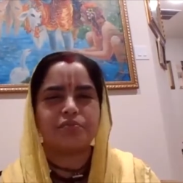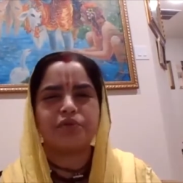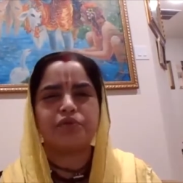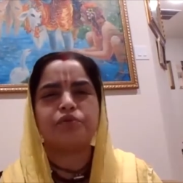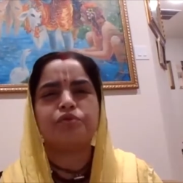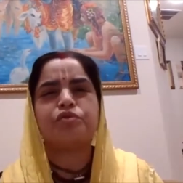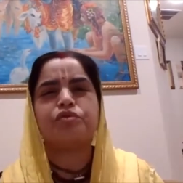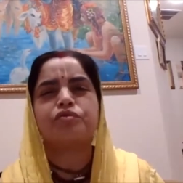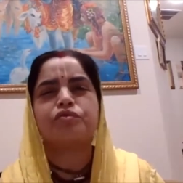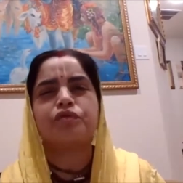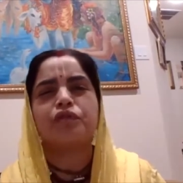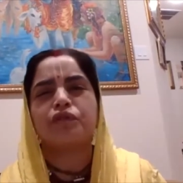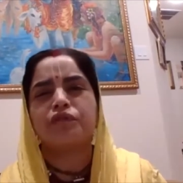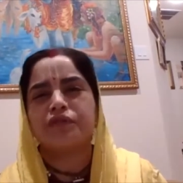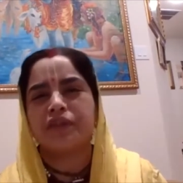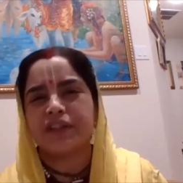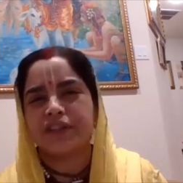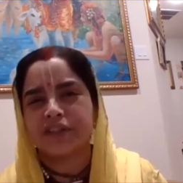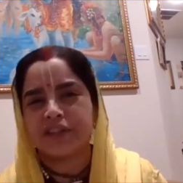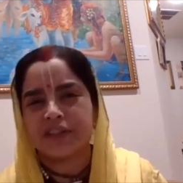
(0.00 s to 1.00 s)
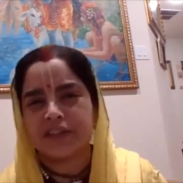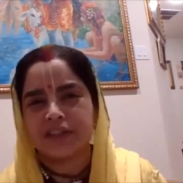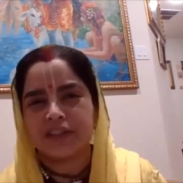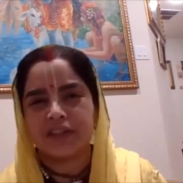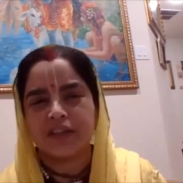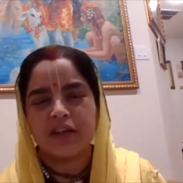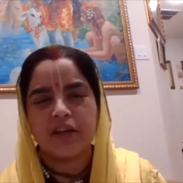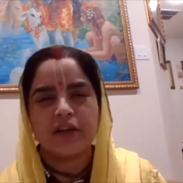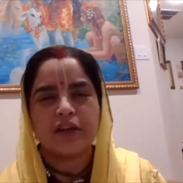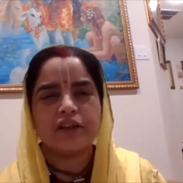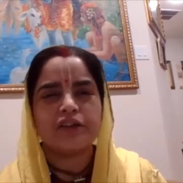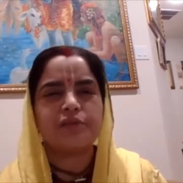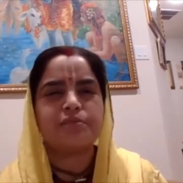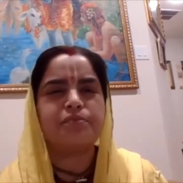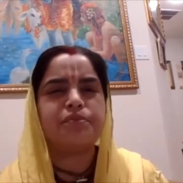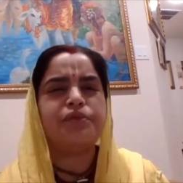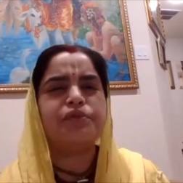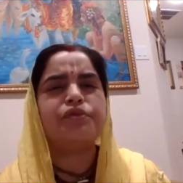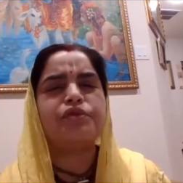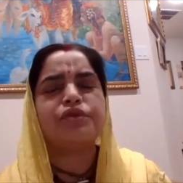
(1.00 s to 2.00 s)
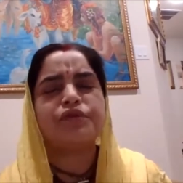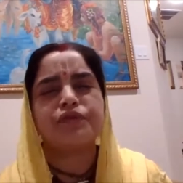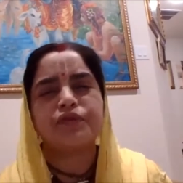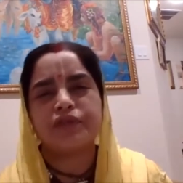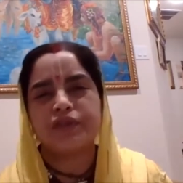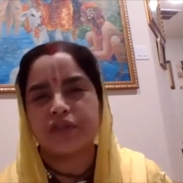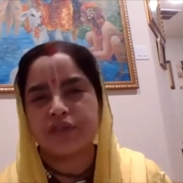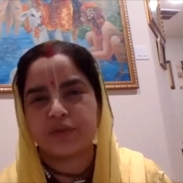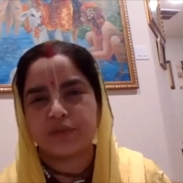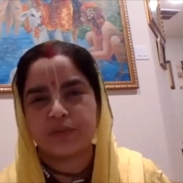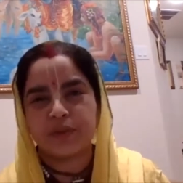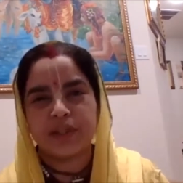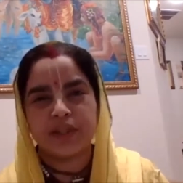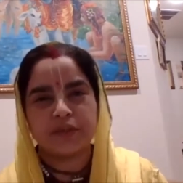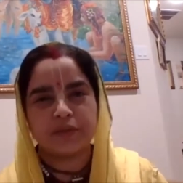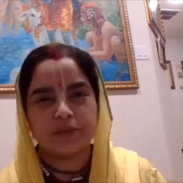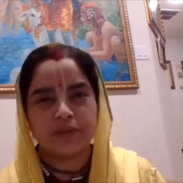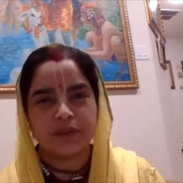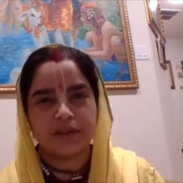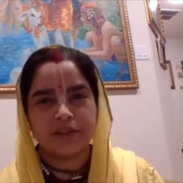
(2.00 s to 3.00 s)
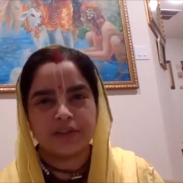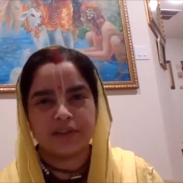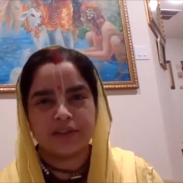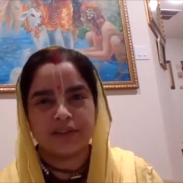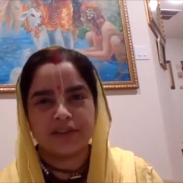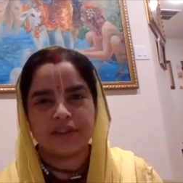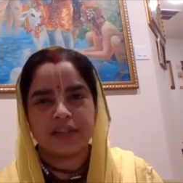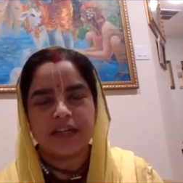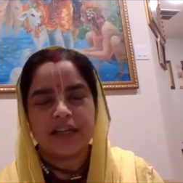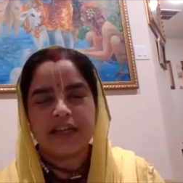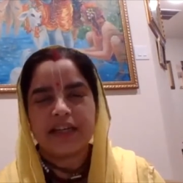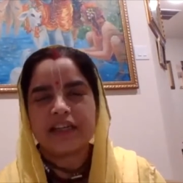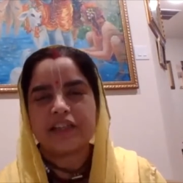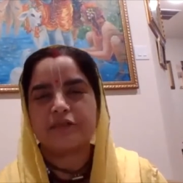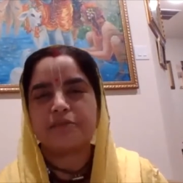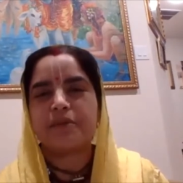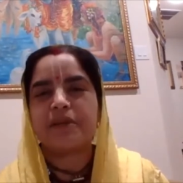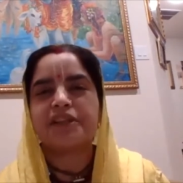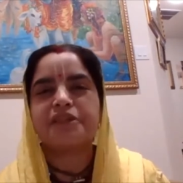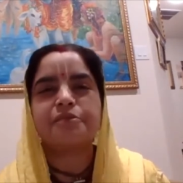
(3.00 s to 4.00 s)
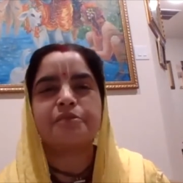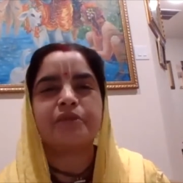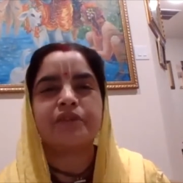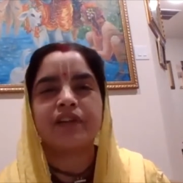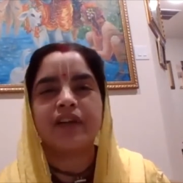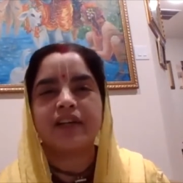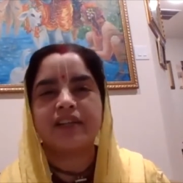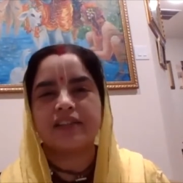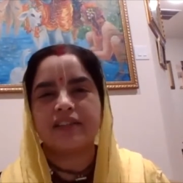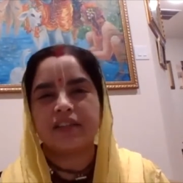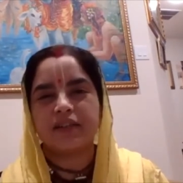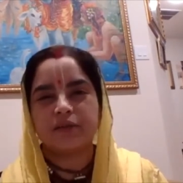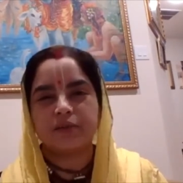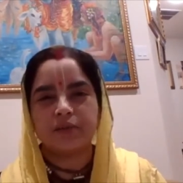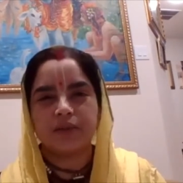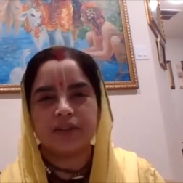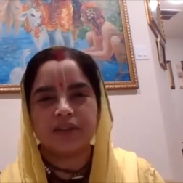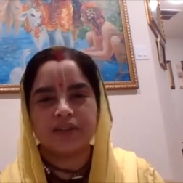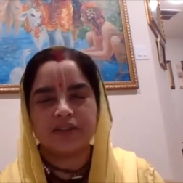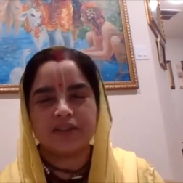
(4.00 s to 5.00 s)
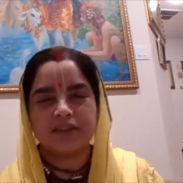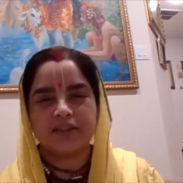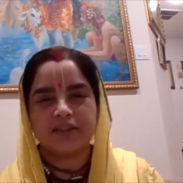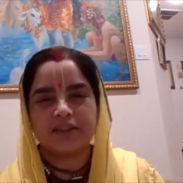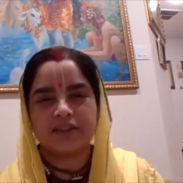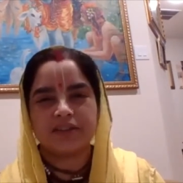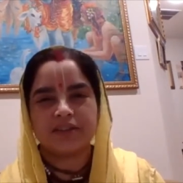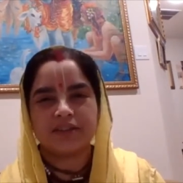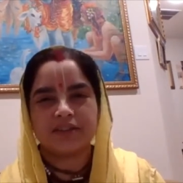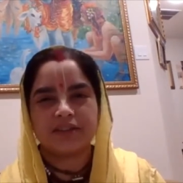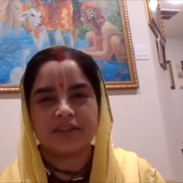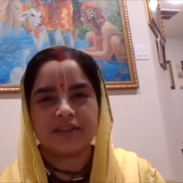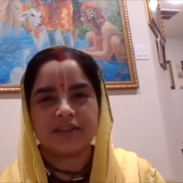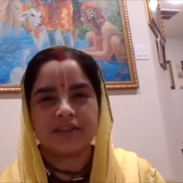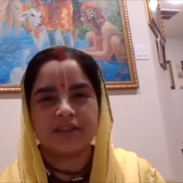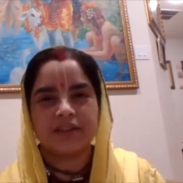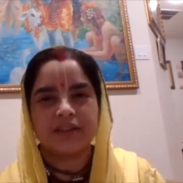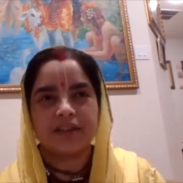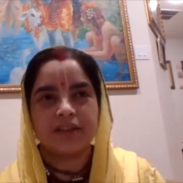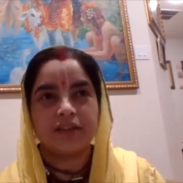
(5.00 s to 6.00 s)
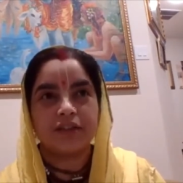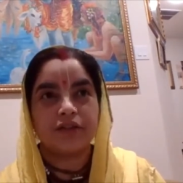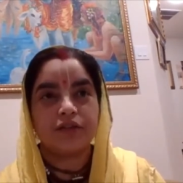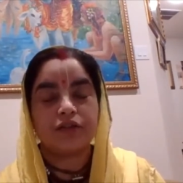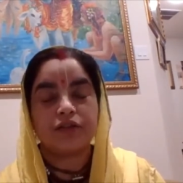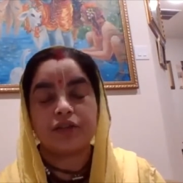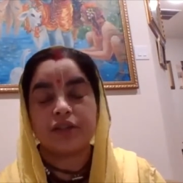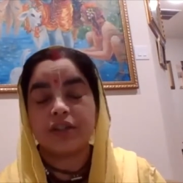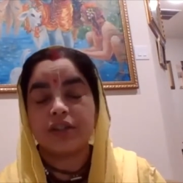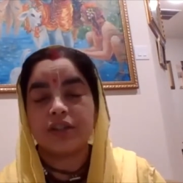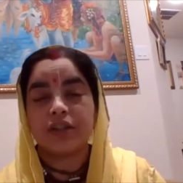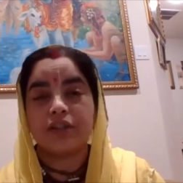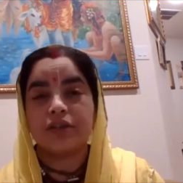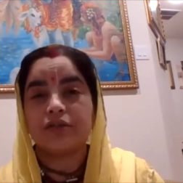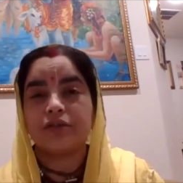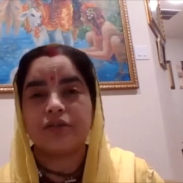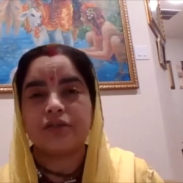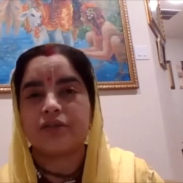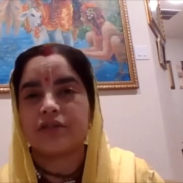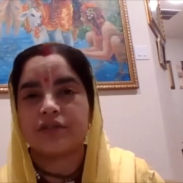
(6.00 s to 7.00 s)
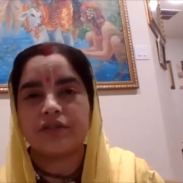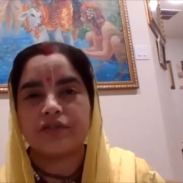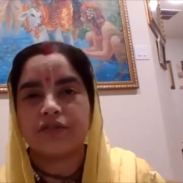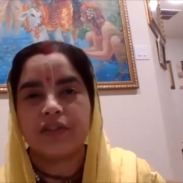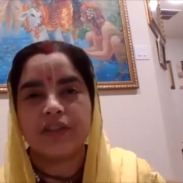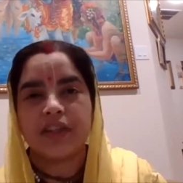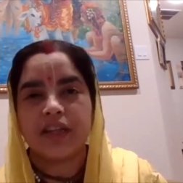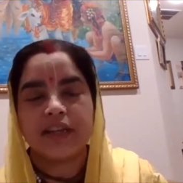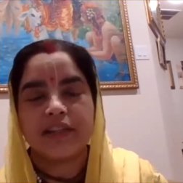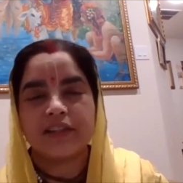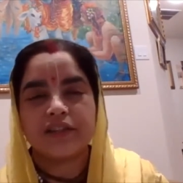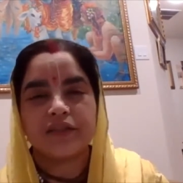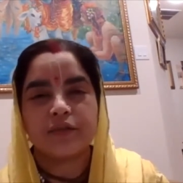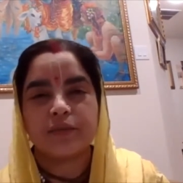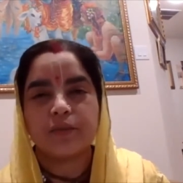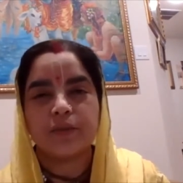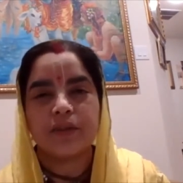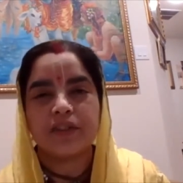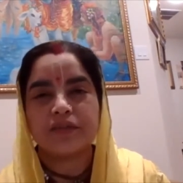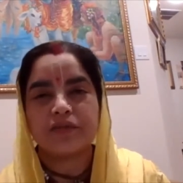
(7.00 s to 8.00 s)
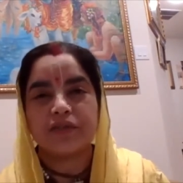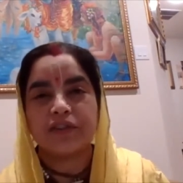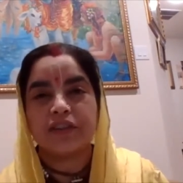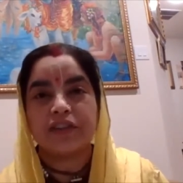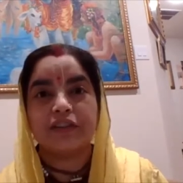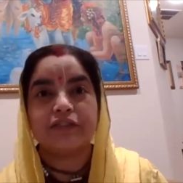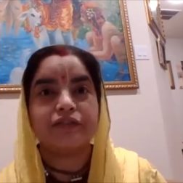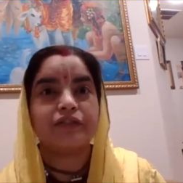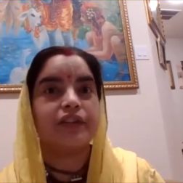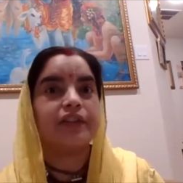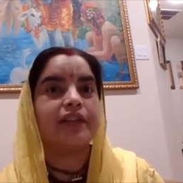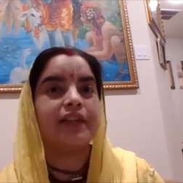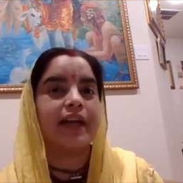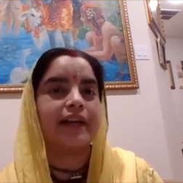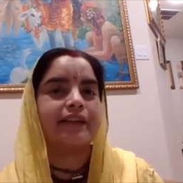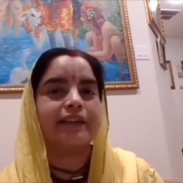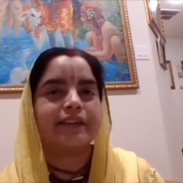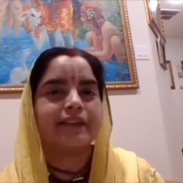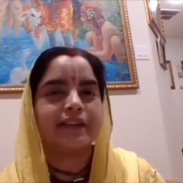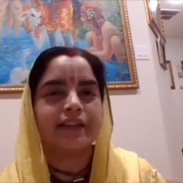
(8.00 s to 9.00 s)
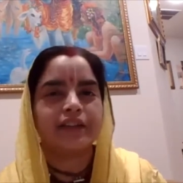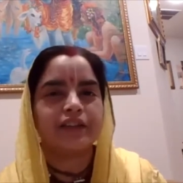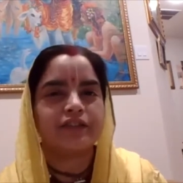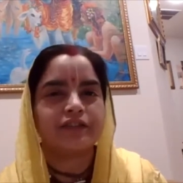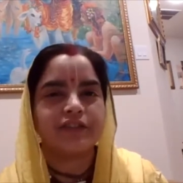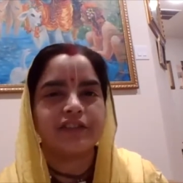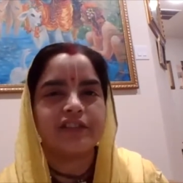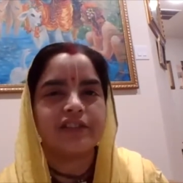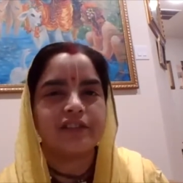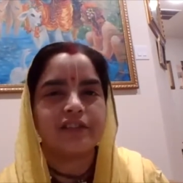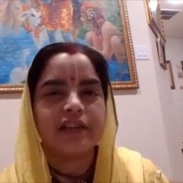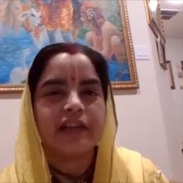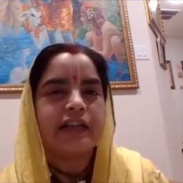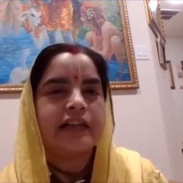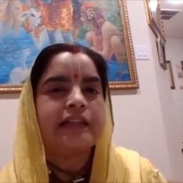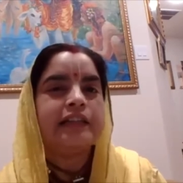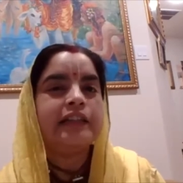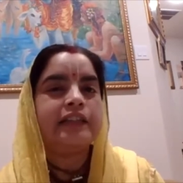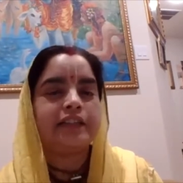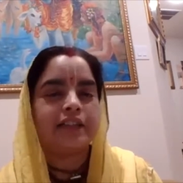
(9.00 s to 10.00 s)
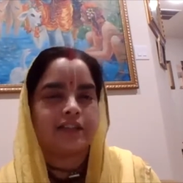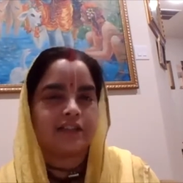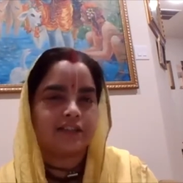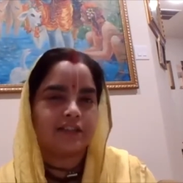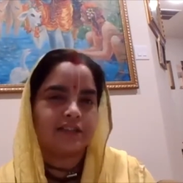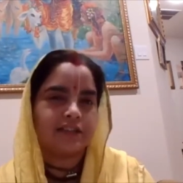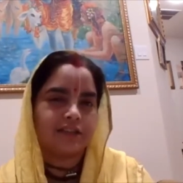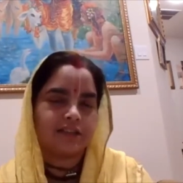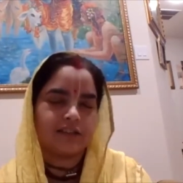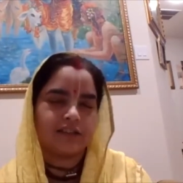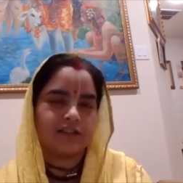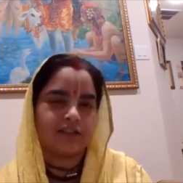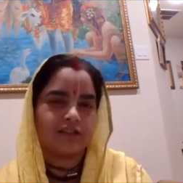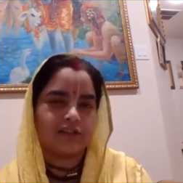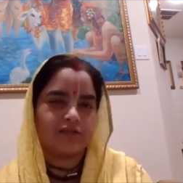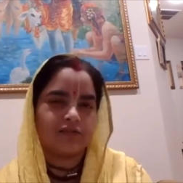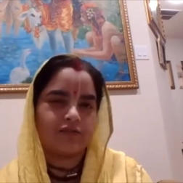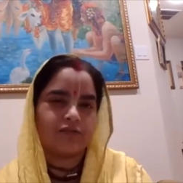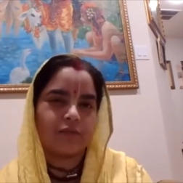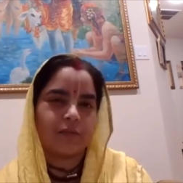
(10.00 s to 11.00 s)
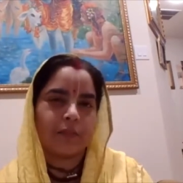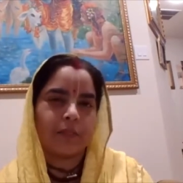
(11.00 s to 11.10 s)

beautiful vachana, his beautiful sweet words, his mesmerizing words you know krishna uses different kinds of words for different category of his nitya siddhas